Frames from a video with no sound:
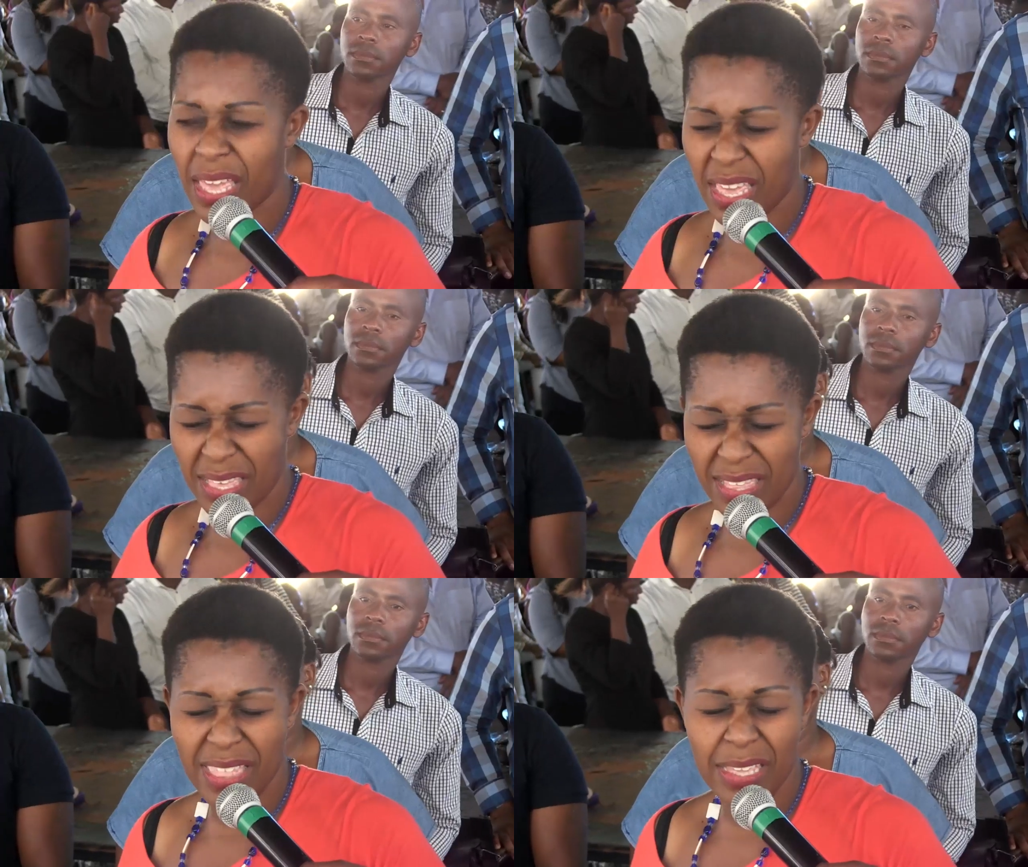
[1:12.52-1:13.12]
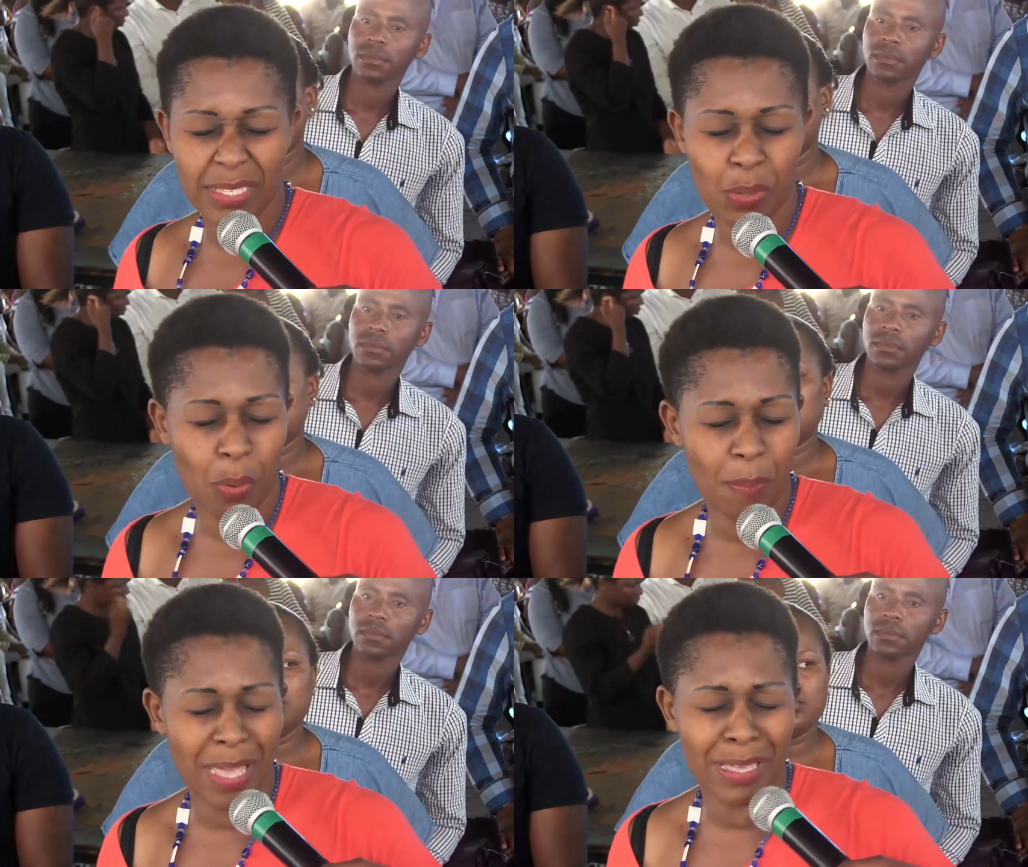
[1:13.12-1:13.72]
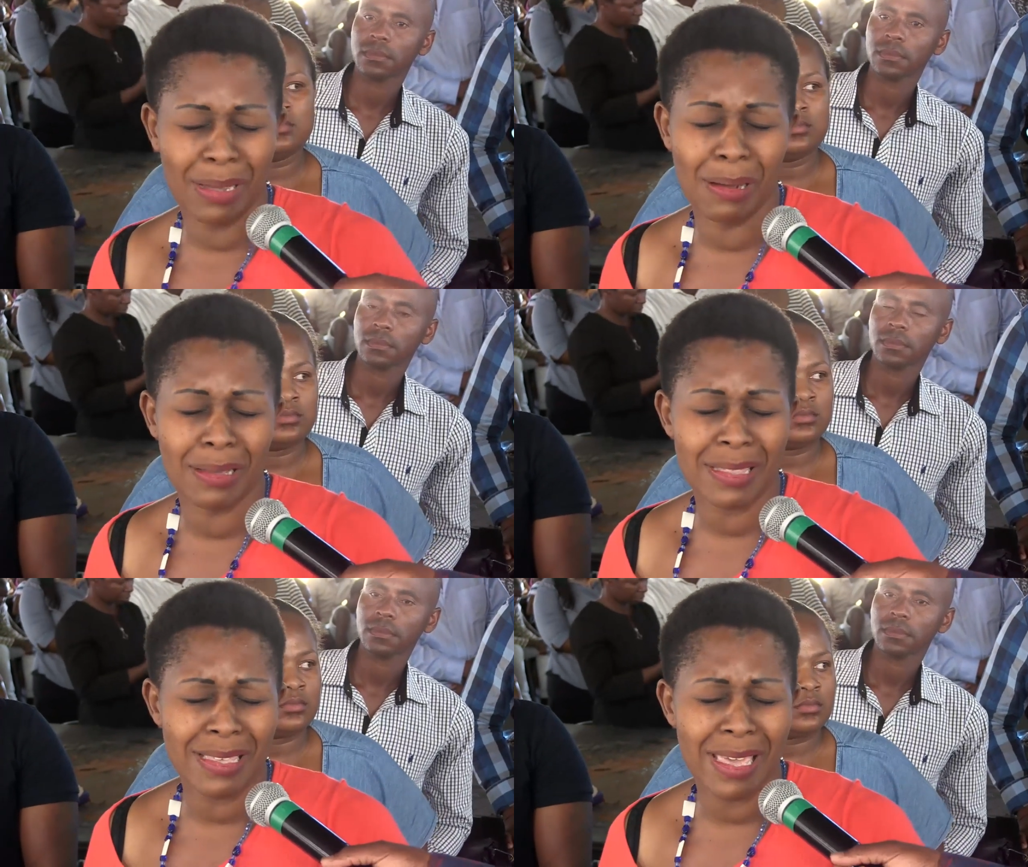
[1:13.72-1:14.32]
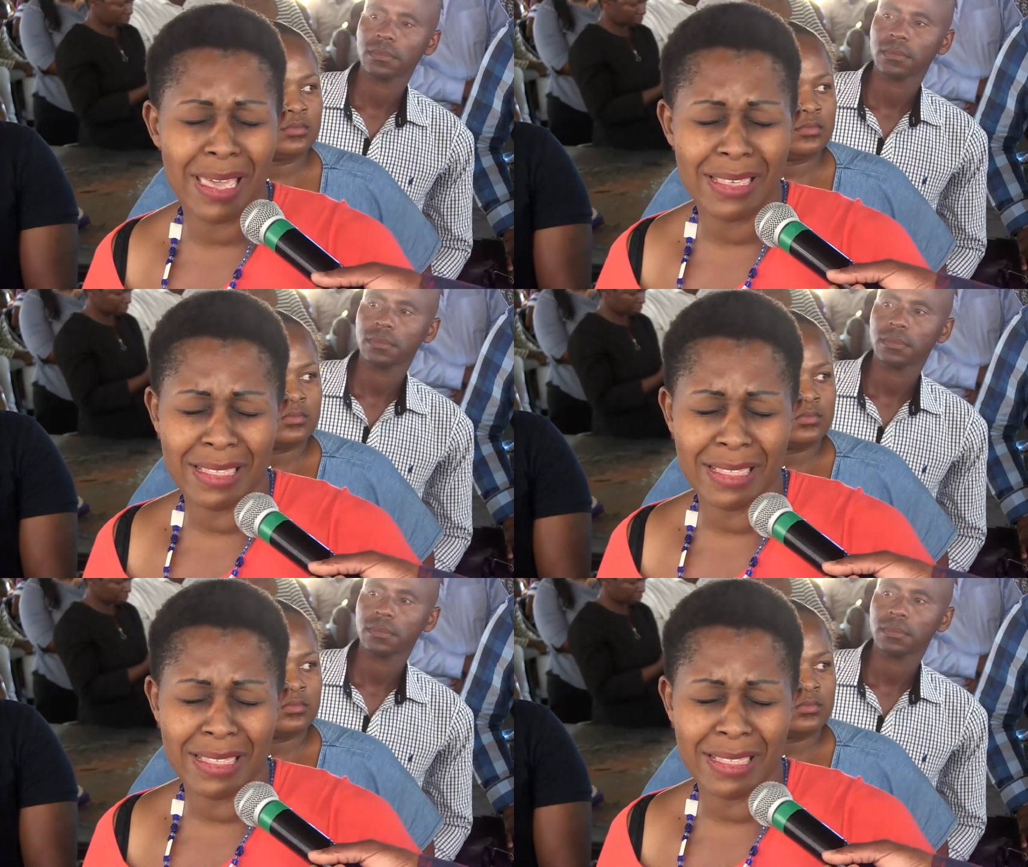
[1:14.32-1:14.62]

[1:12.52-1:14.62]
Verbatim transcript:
Speaker 1: yes, Daddy. Three of oh them. Oh my God. Yes.